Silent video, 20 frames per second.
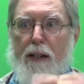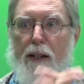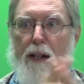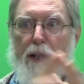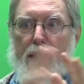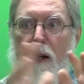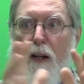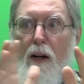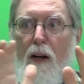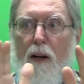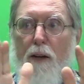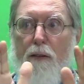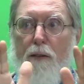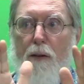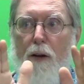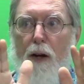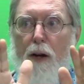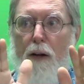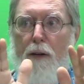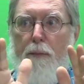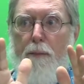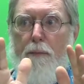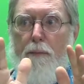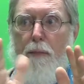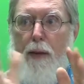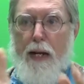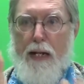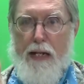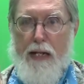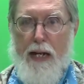on
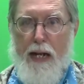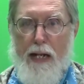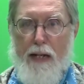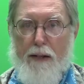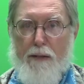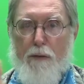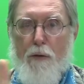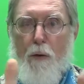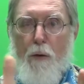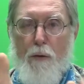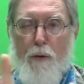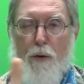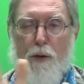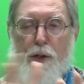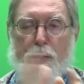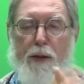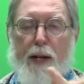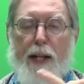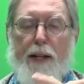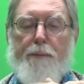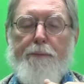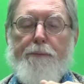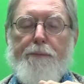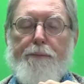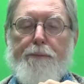Monday for first grade,